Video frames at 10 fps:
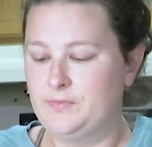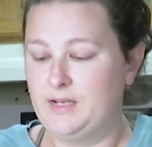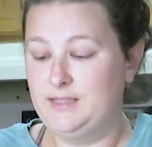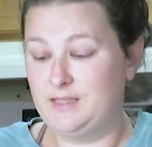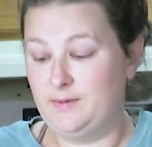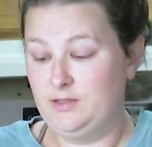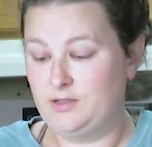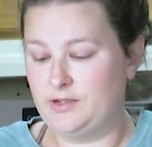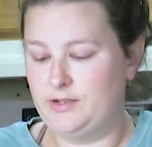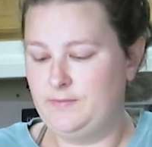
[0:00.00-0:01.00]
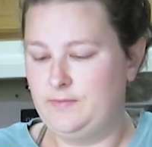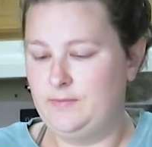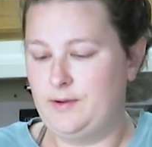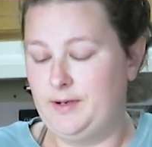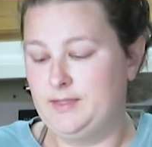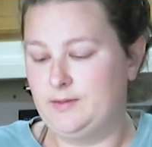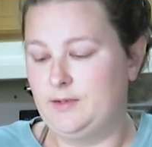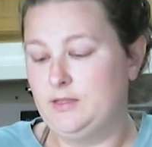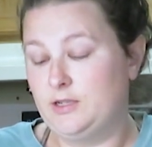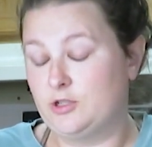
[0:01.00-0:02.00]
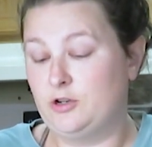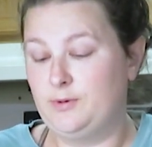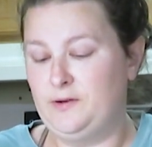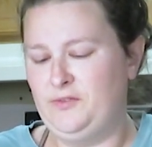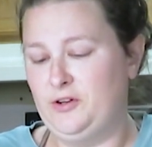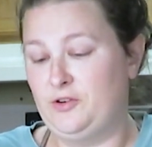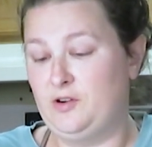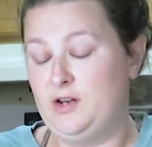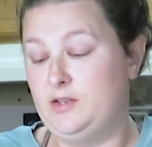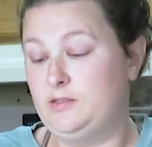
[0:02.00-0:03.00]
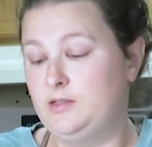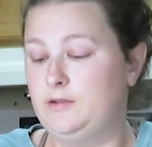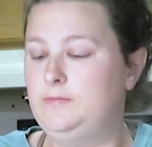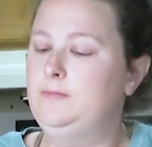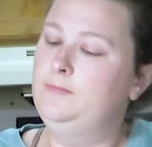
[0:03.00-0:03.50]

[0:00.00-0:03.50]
it smells good. I mean, it smells like strawberry vinaigrette, so.